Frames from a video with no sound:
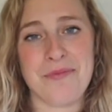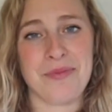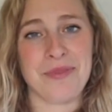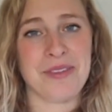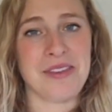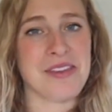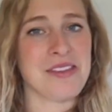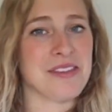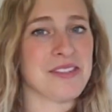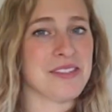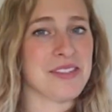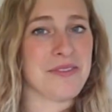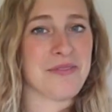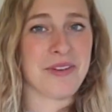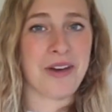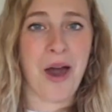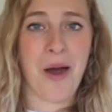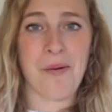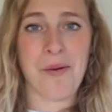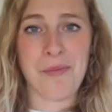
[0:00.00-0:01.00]
please leave
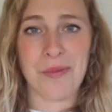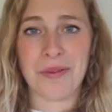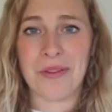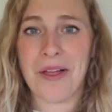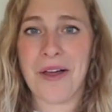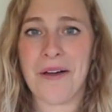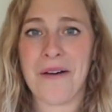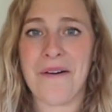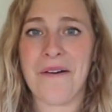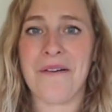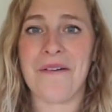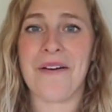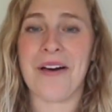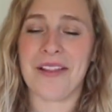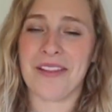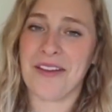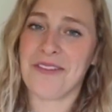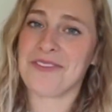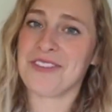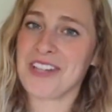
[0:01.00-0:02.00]
a comment below.
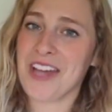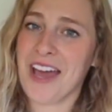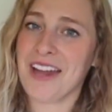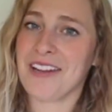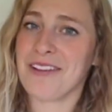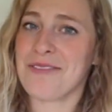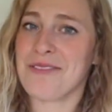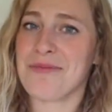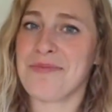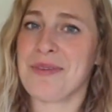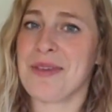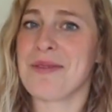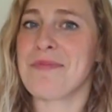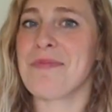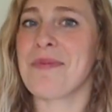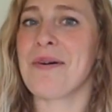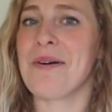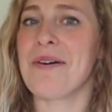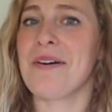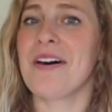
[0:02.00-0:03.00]
I love chatting with
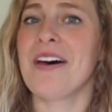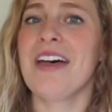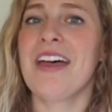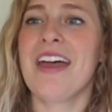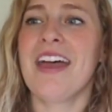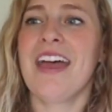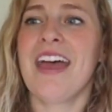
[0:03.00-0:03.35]
people.